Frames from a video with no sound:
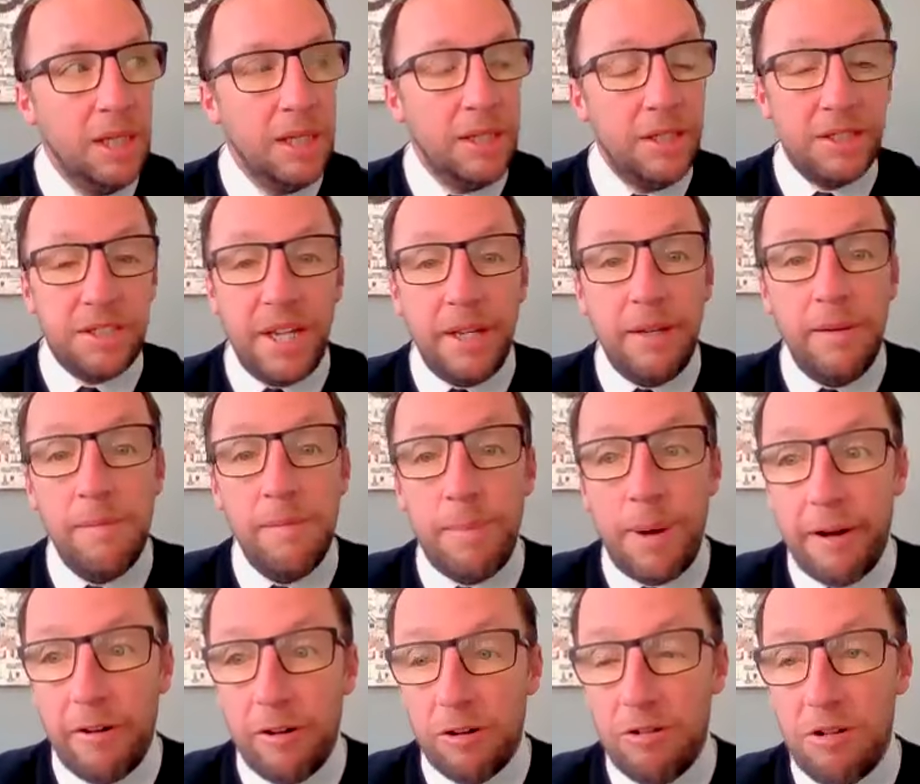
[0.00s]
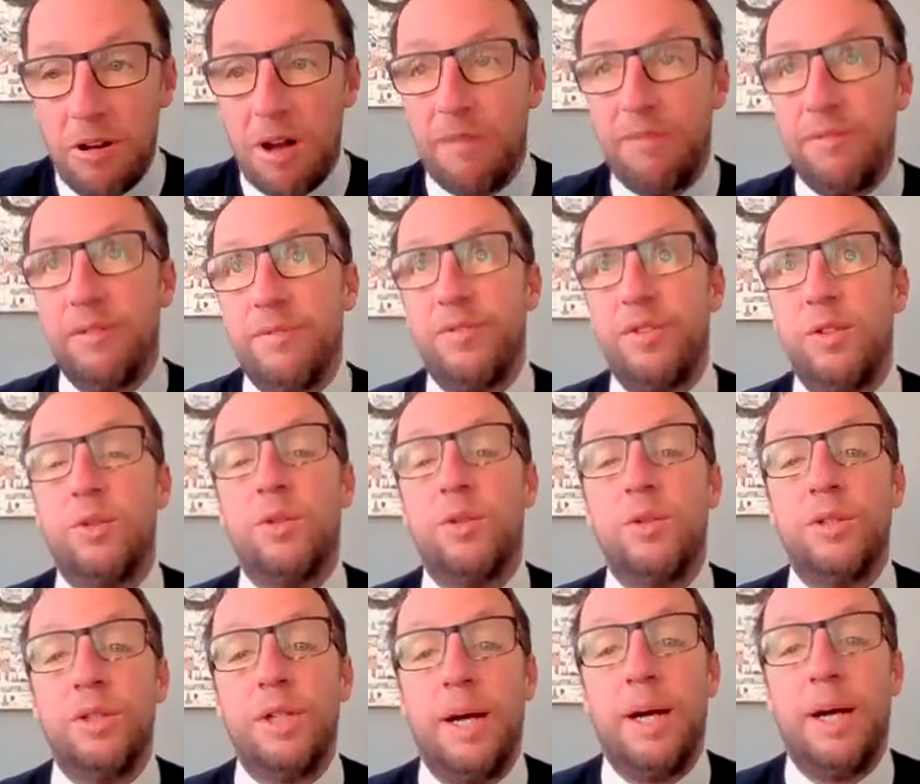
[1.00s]
The second paragraph of
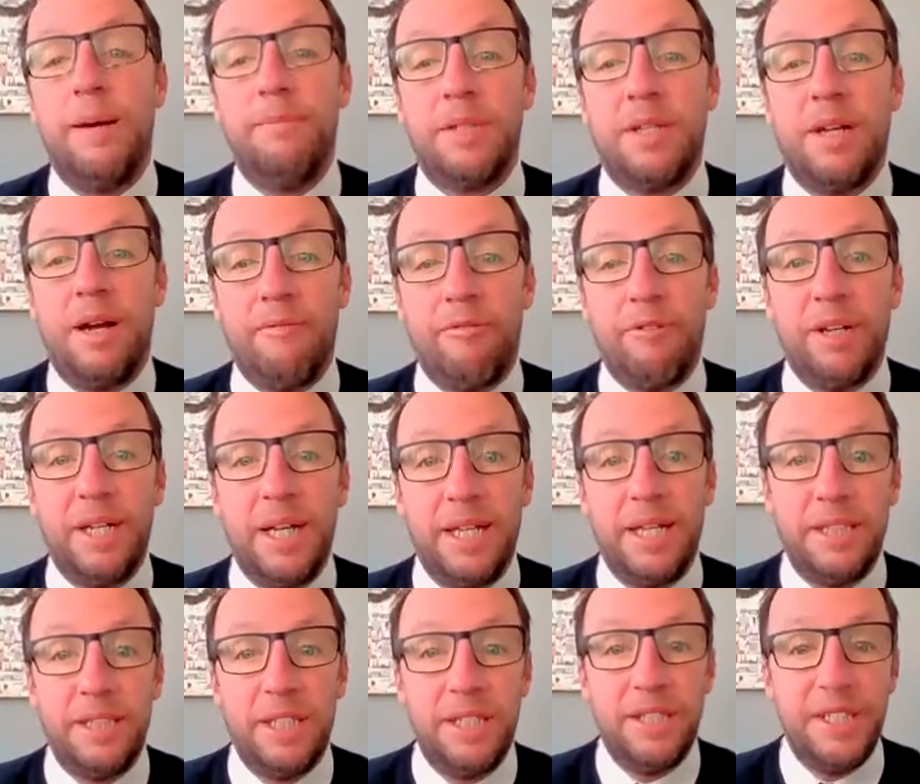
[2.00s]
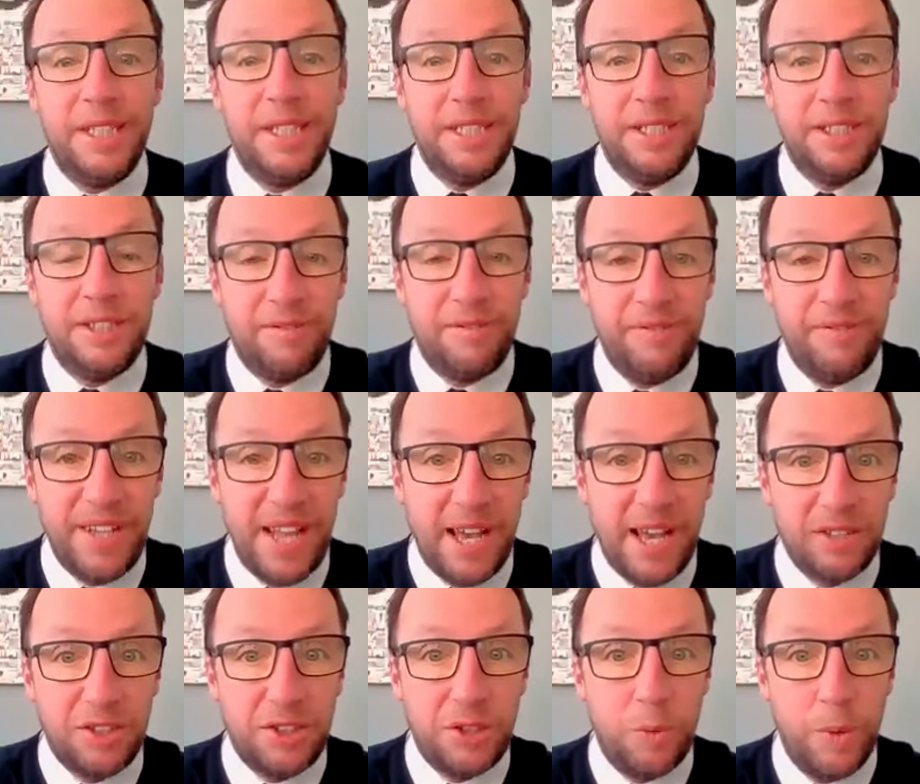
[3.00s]
your covering letter needs to
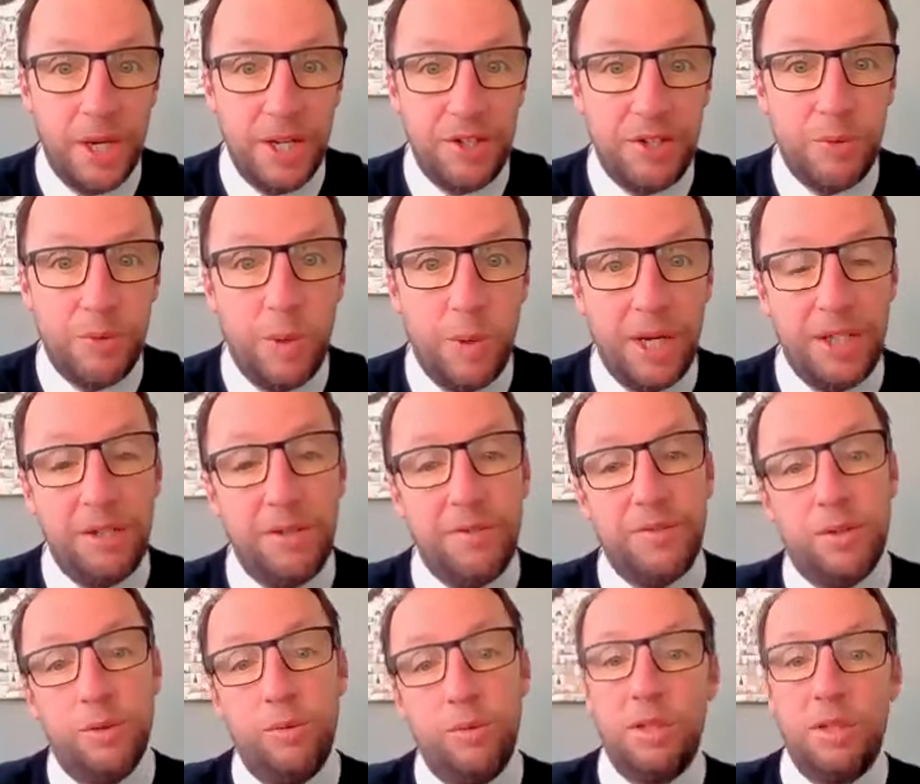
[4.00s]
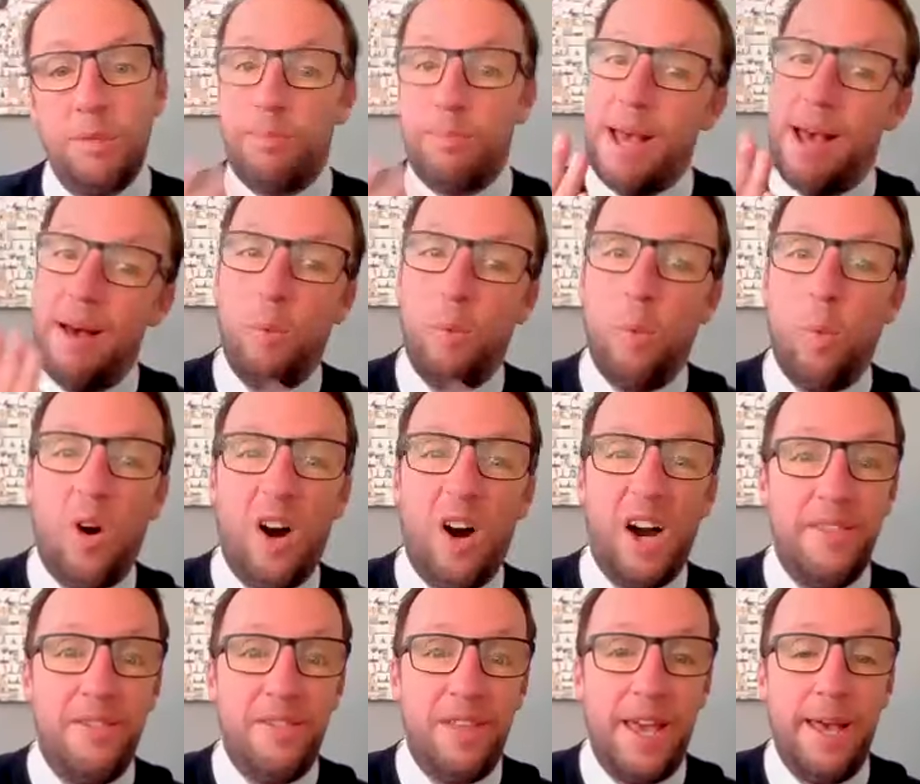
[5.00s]
now switch, where you've talked about
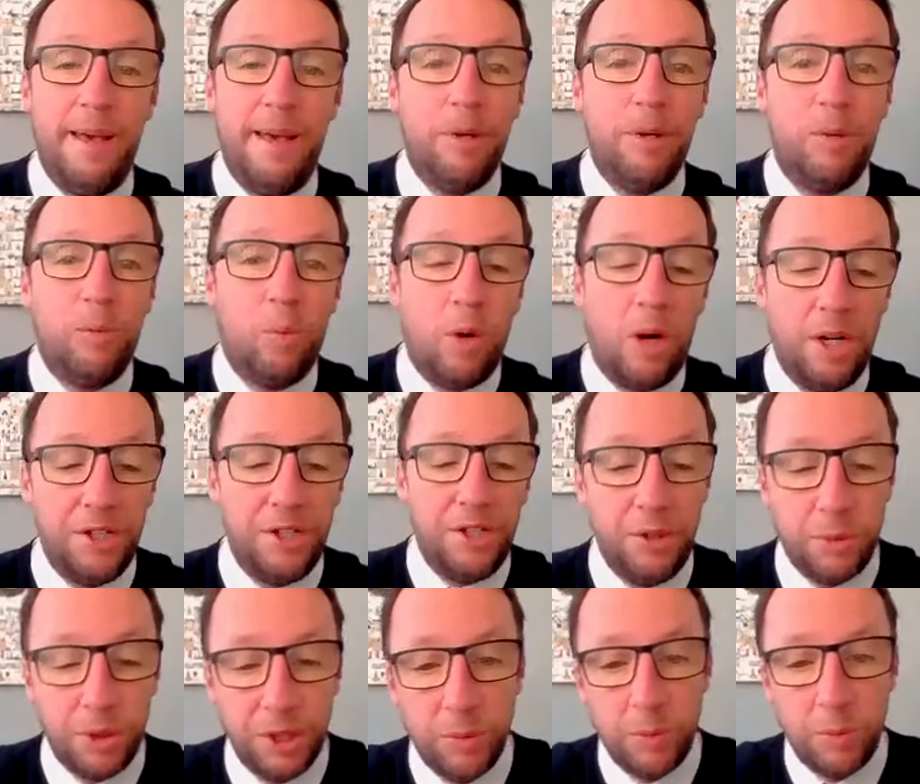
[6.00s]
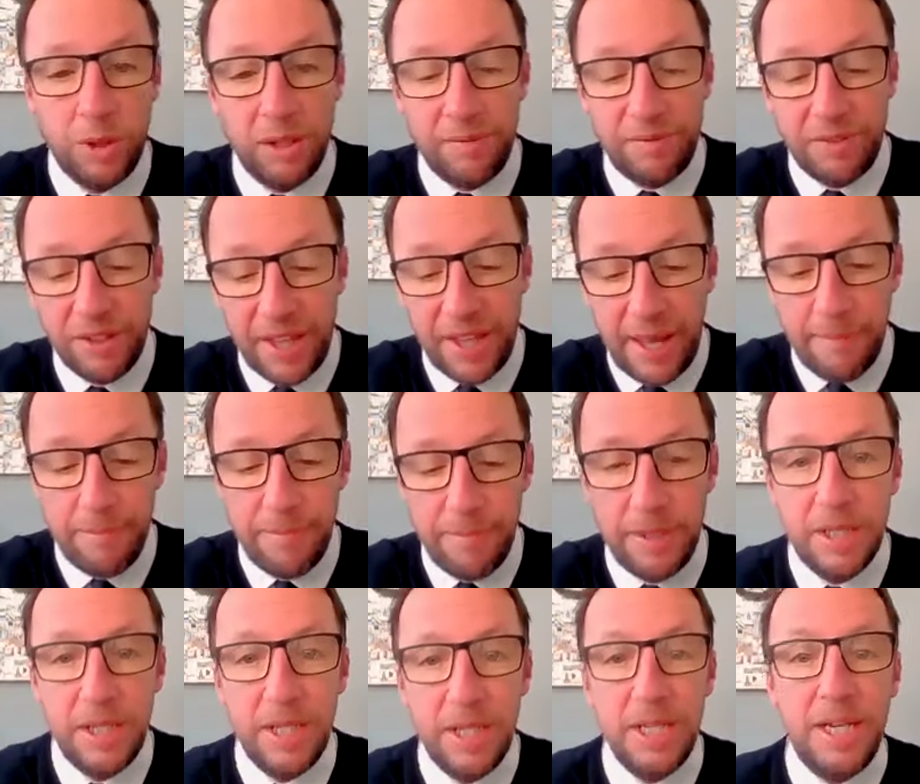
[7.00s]
why them and why you want to work for them.
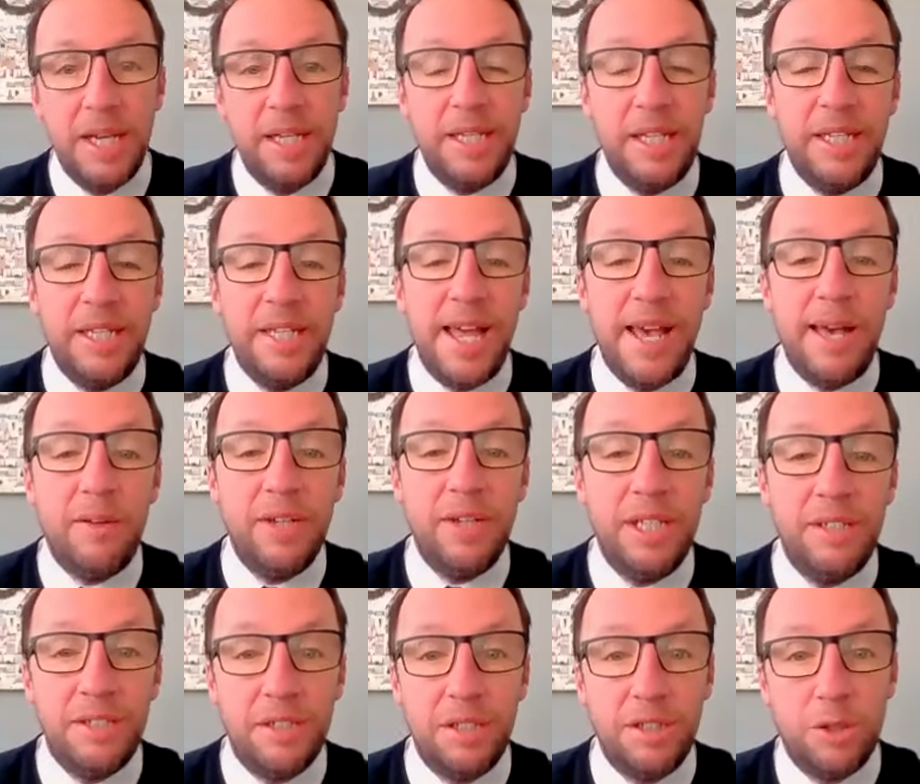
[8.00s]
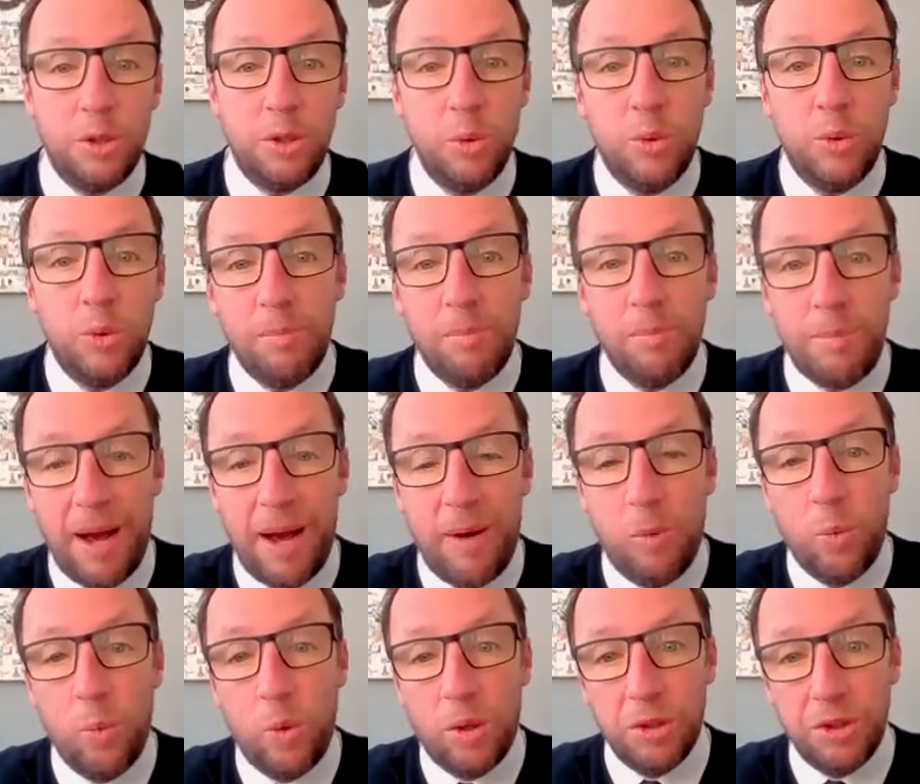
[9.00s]
And it now needs to talk
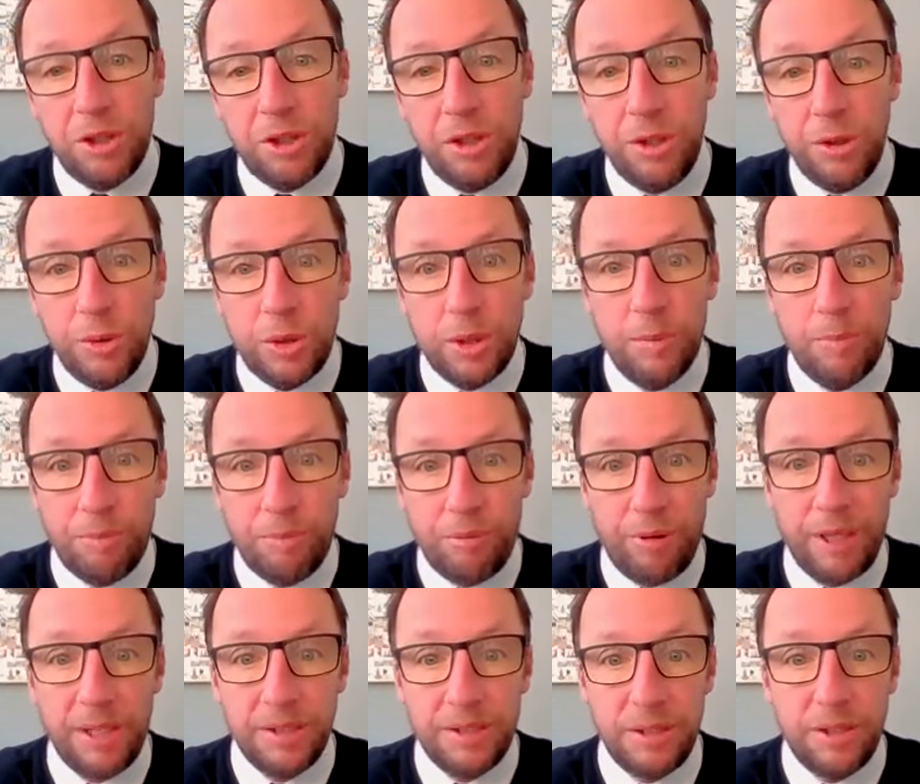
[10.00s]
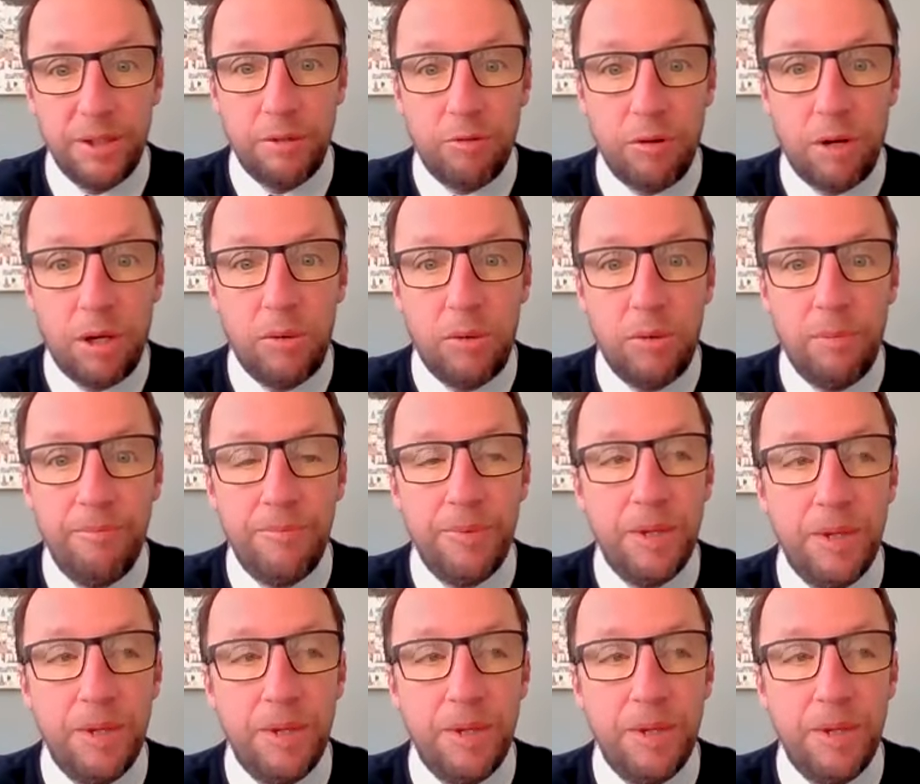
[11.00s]
about what you can bring to the role.